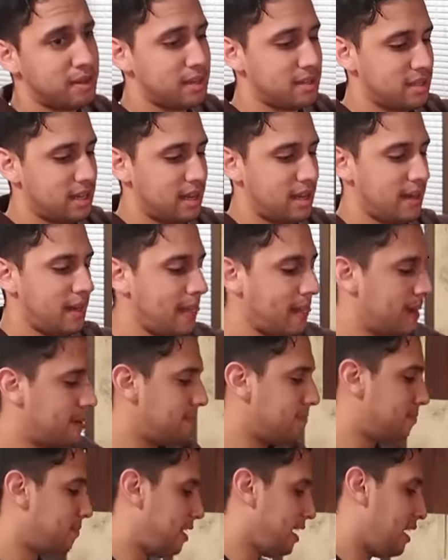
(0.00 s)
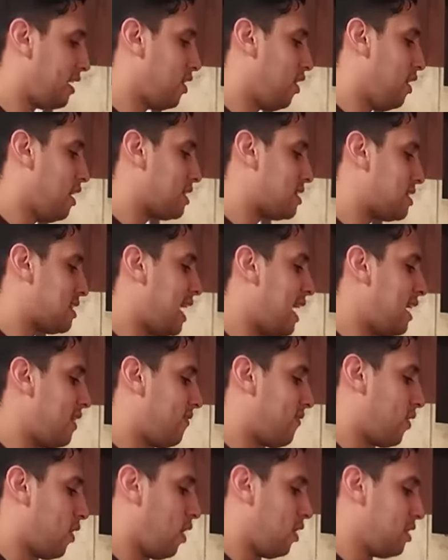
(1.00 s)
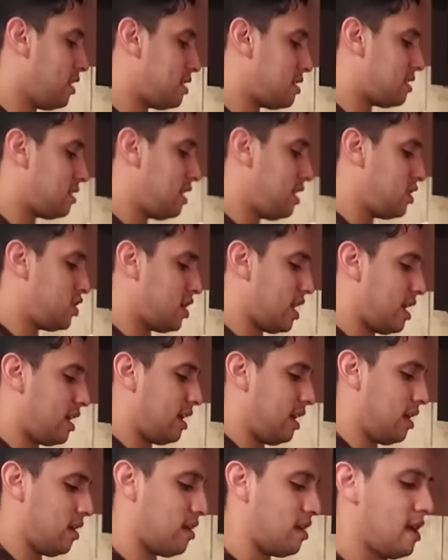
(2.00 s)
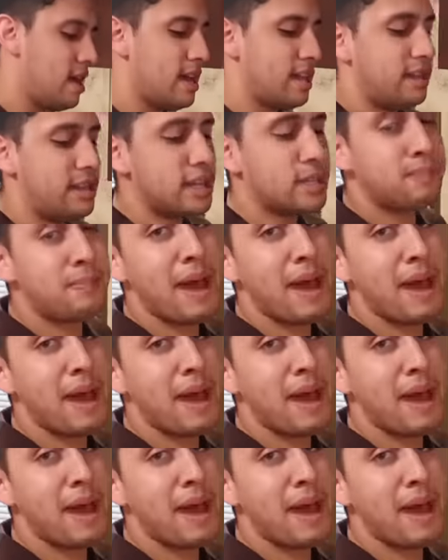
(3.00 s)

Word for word: Because uh, they get all excited for all this DJ gear. This